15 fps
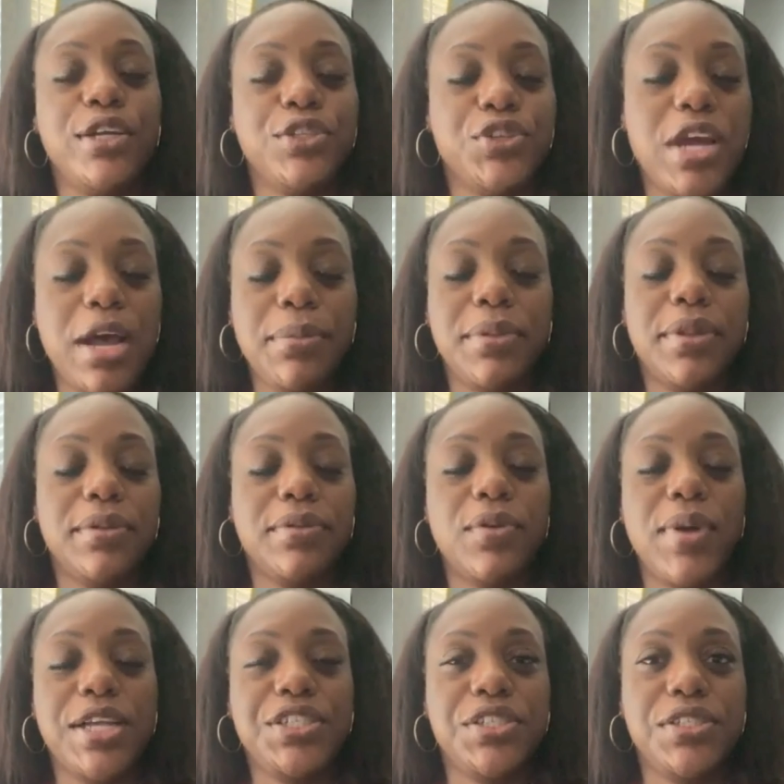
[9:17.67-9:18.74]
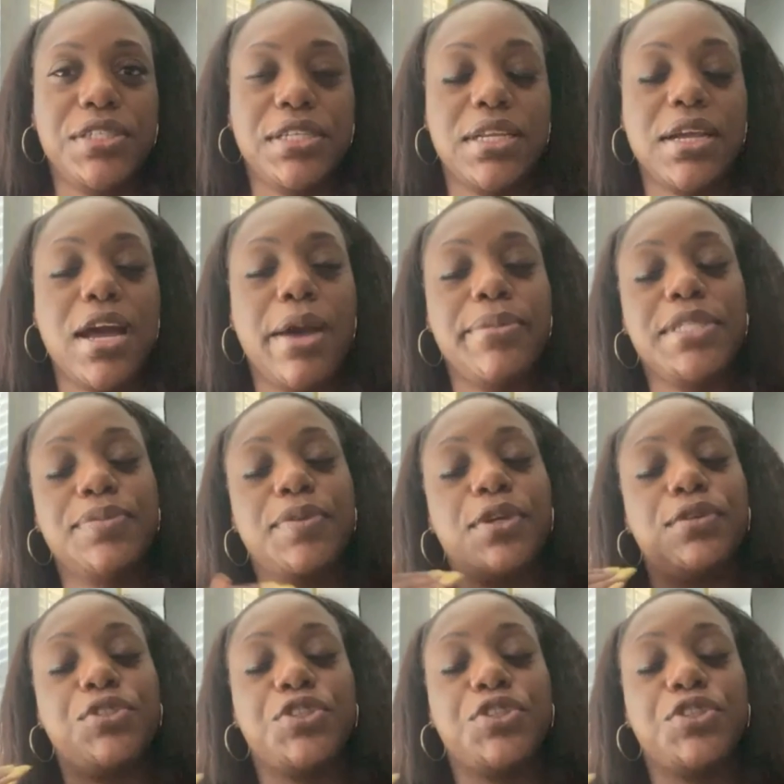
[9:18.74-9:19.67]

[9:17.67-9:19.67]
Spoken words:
Drop the questions in the comments below.